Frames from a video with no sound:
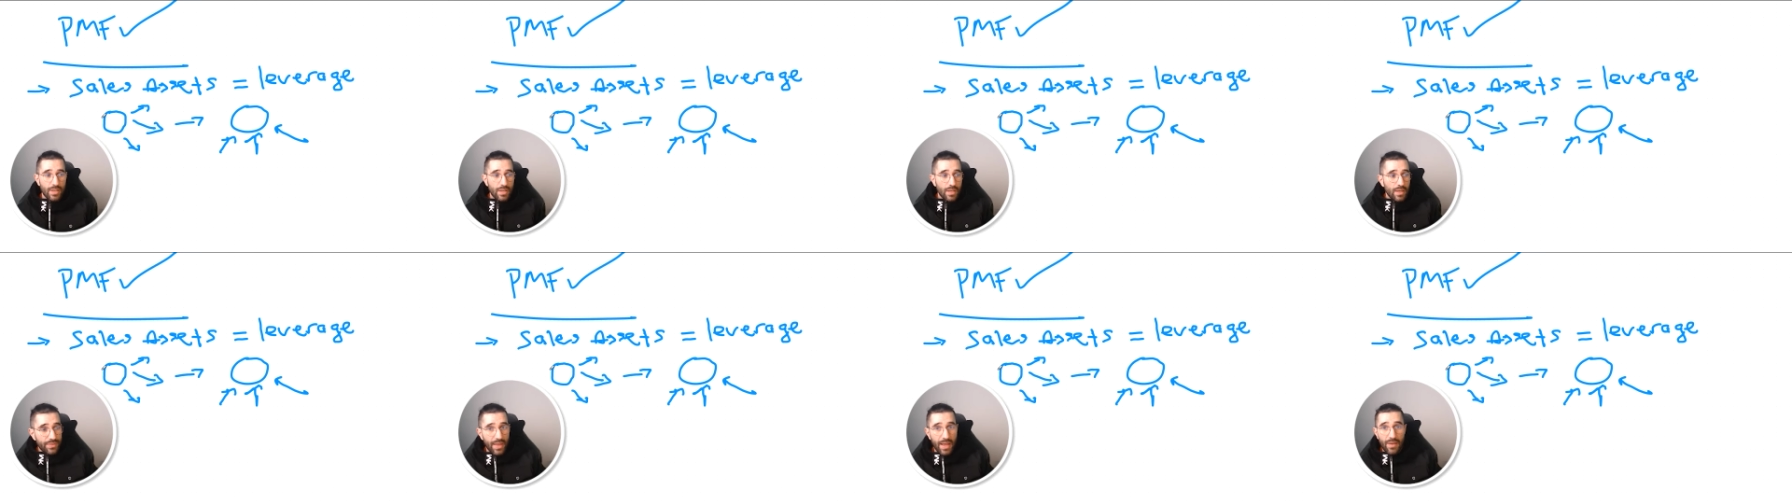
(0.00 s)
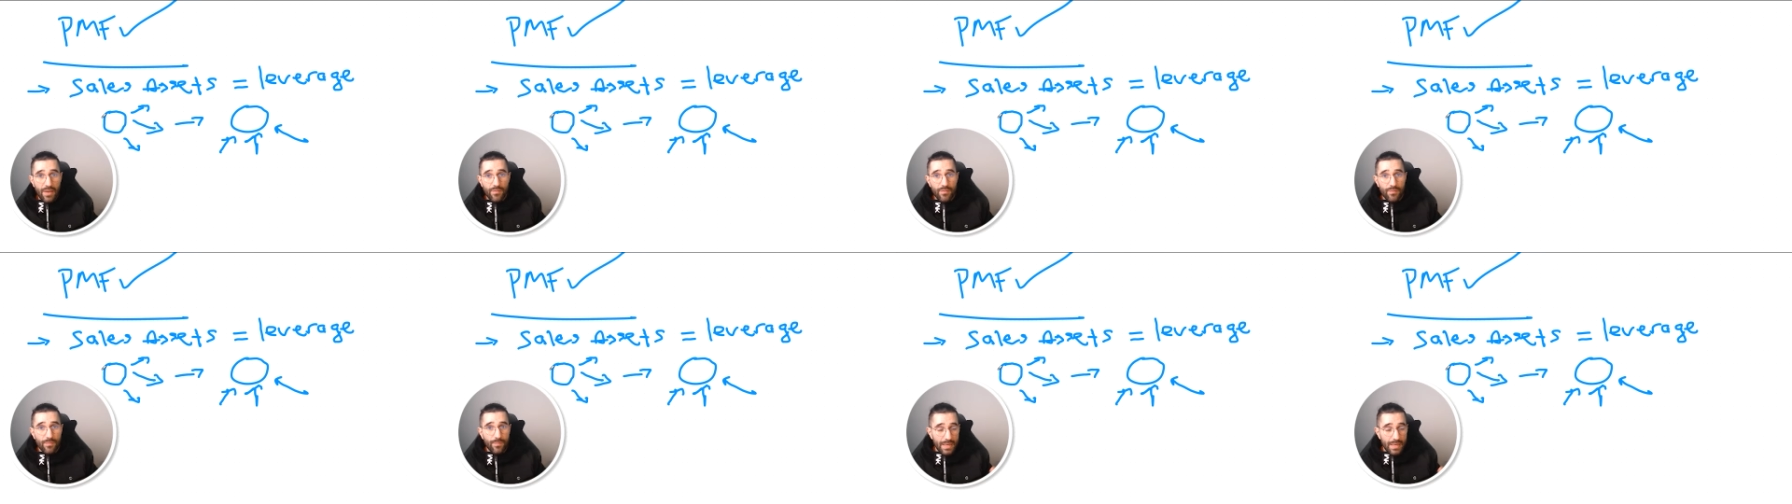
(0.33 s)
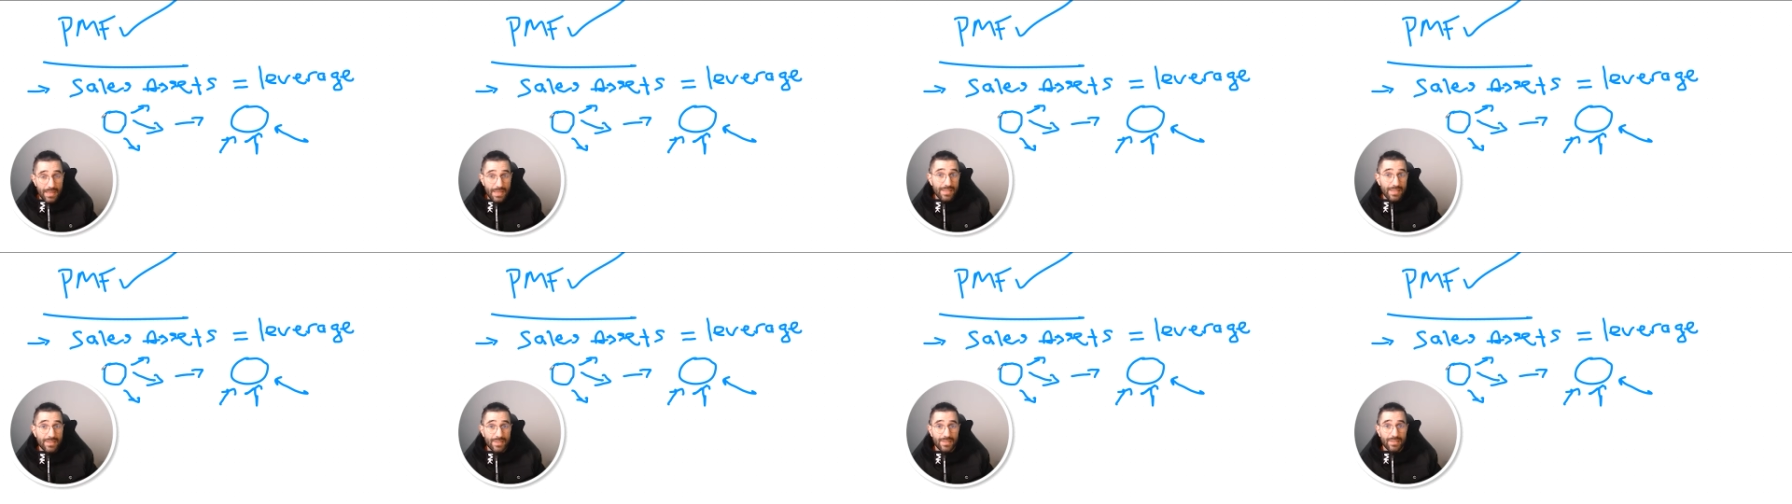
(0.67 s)
That
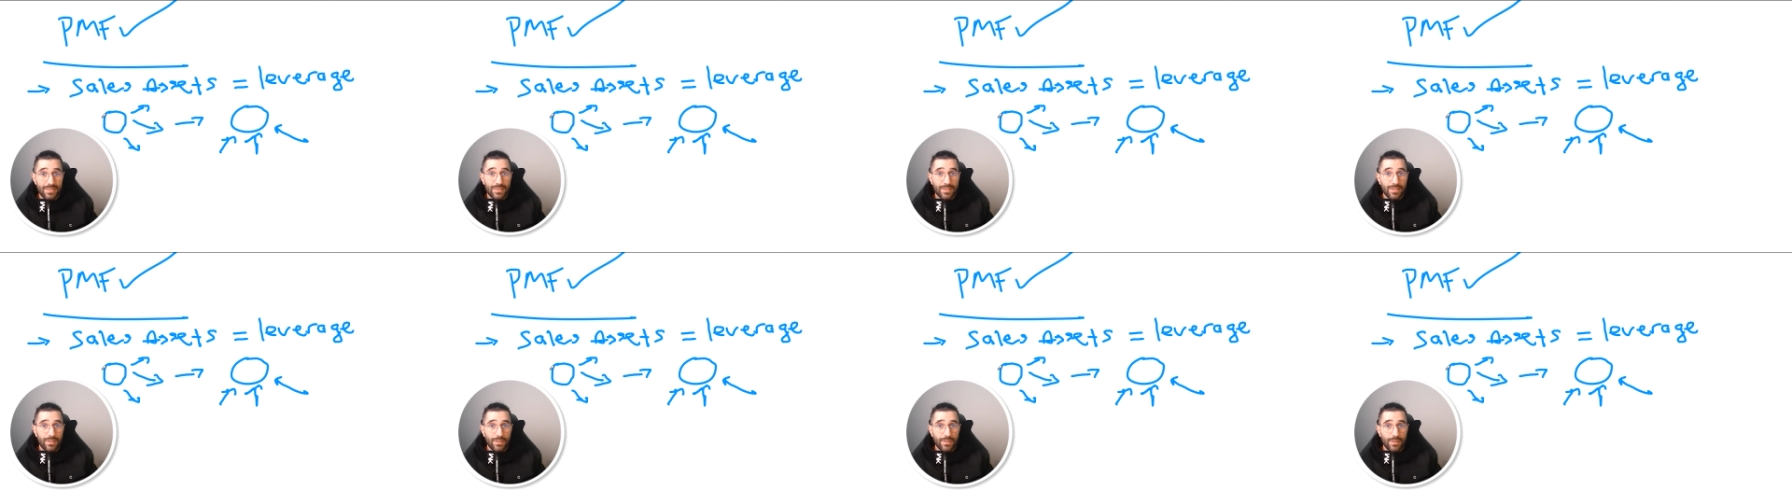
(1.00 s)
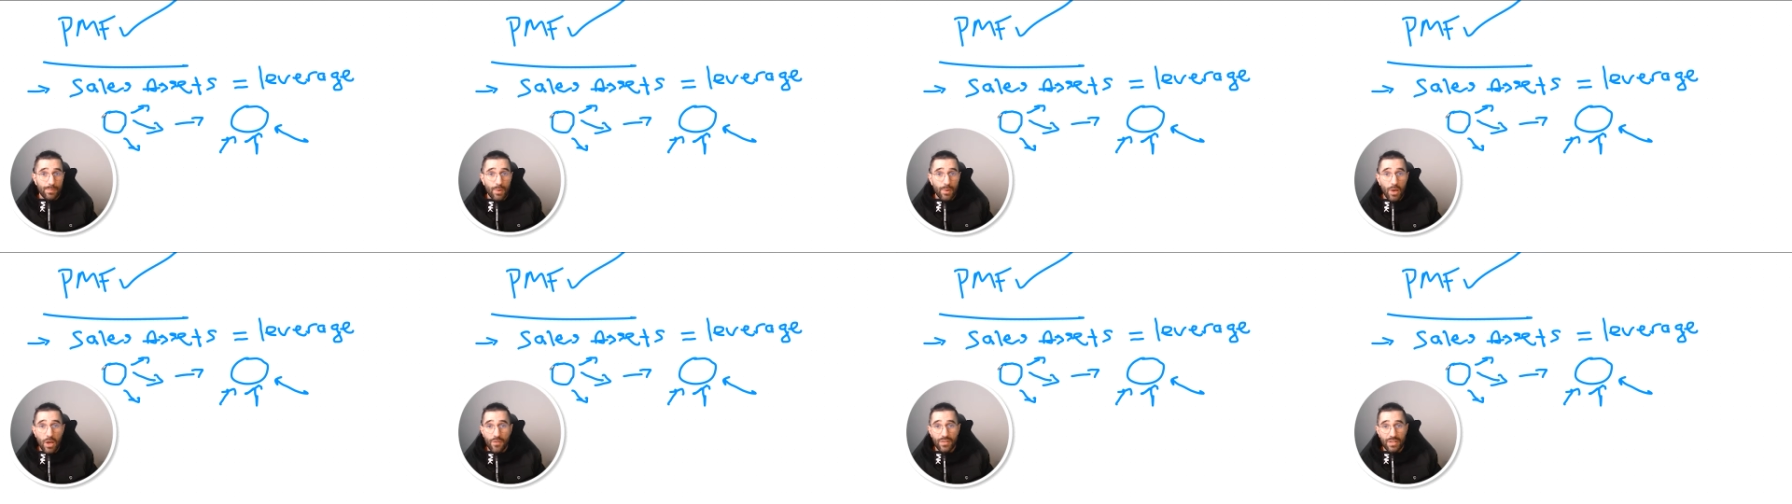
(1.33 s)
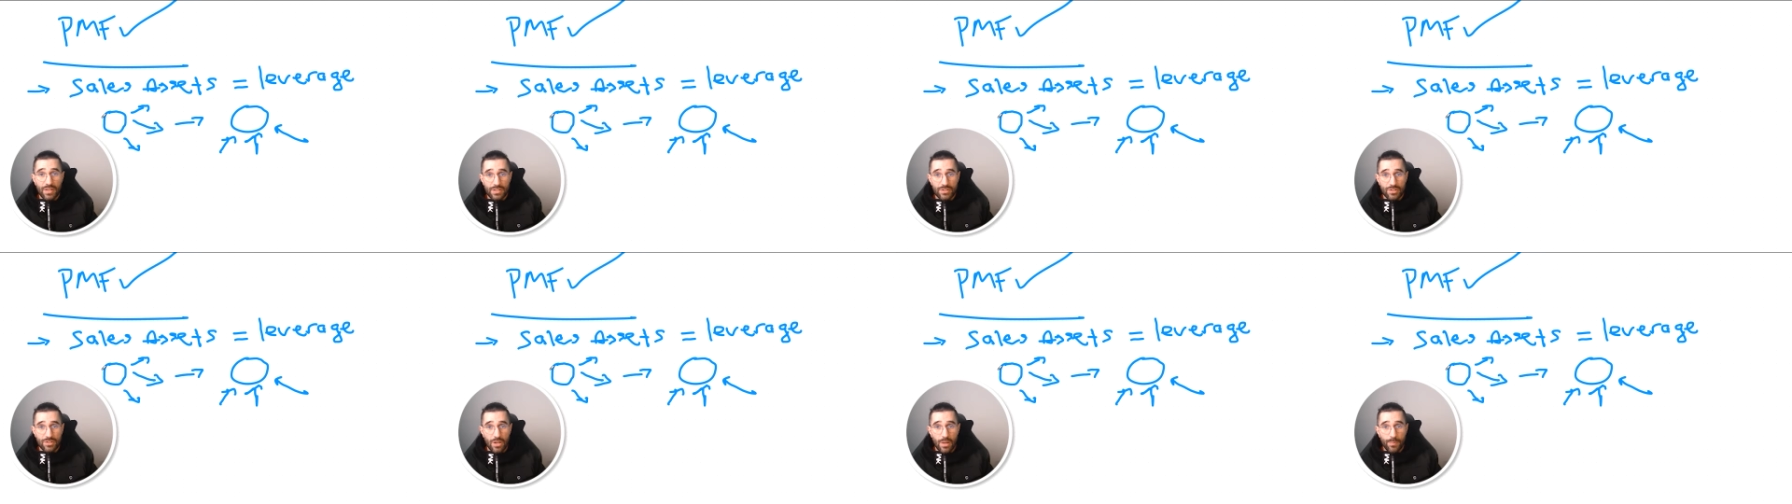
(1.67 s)
is a perfect
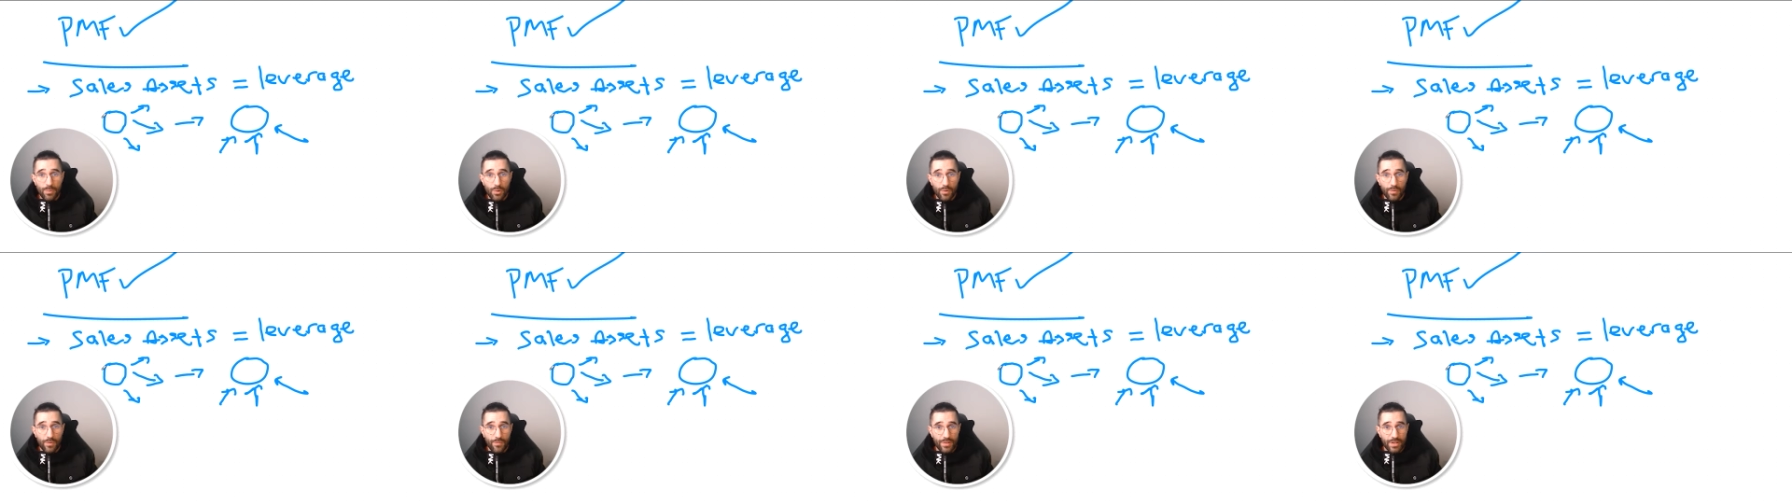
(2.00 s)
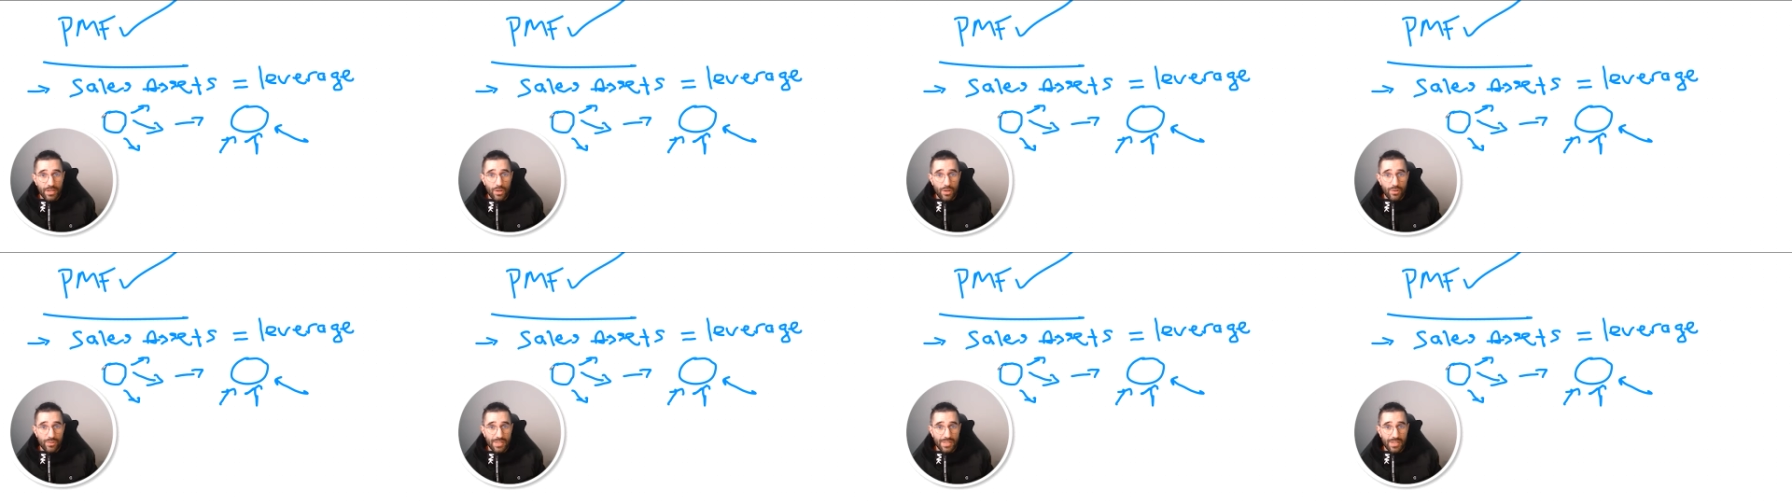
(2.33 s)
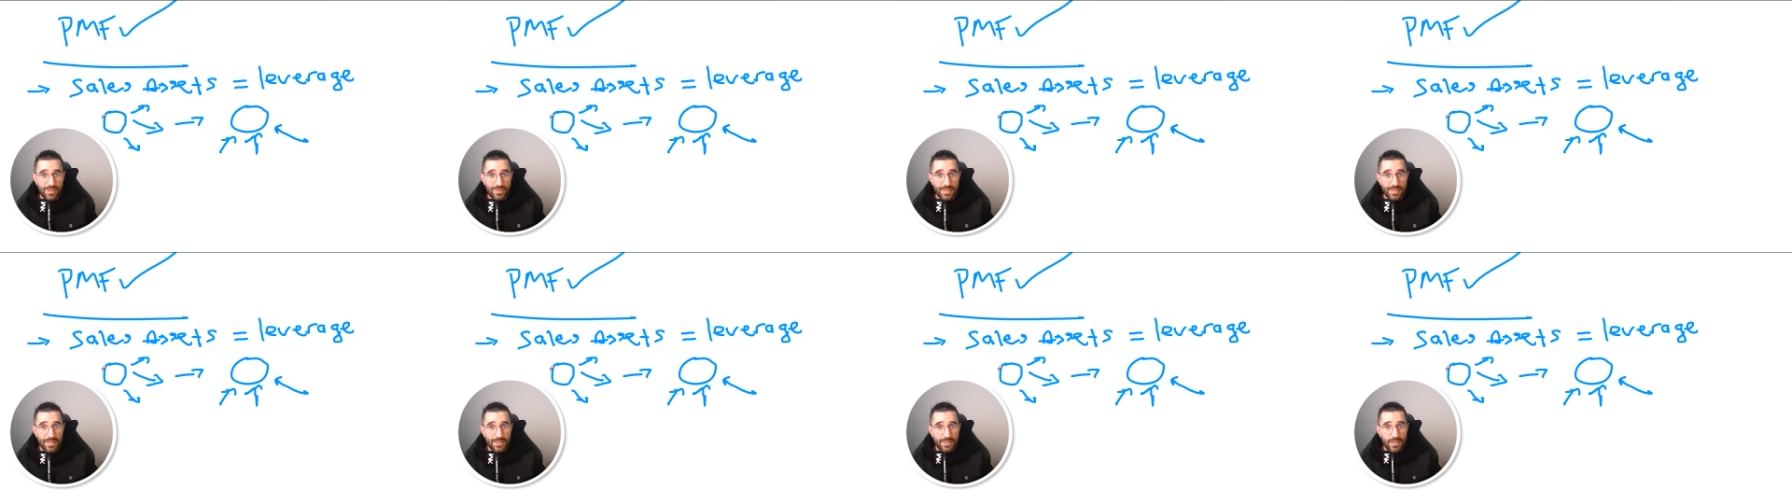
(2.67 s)
example of a video
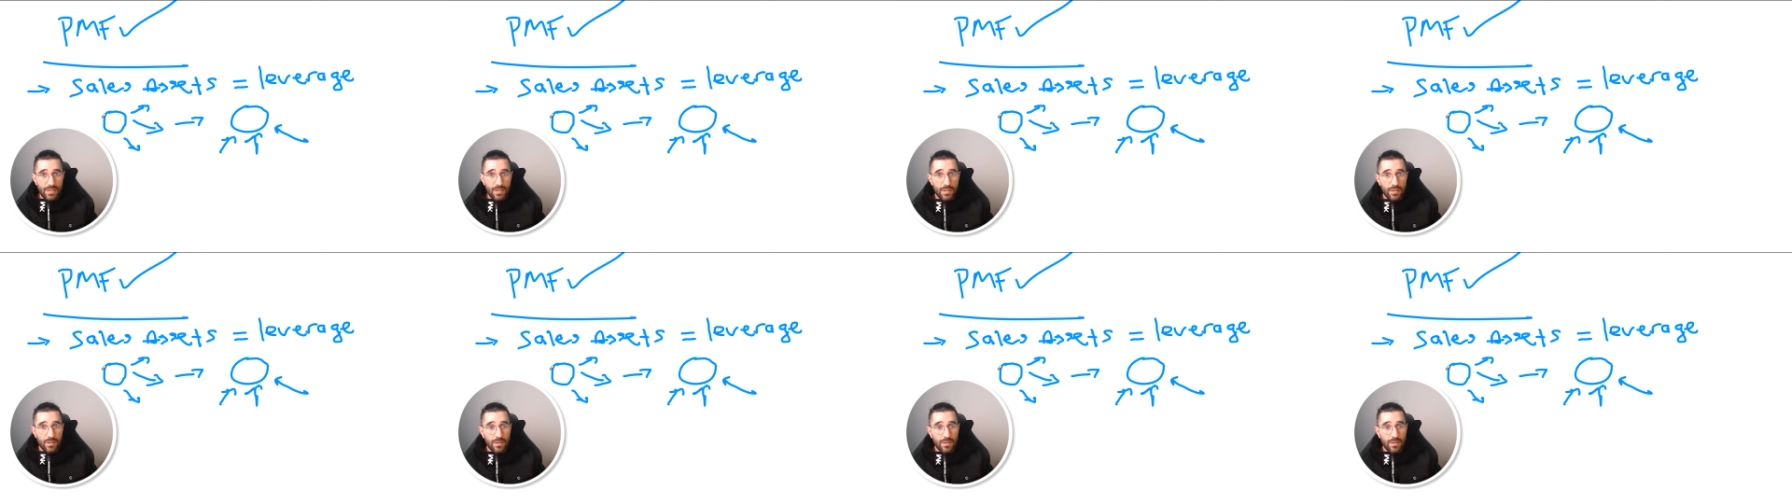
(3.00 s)
sales letter,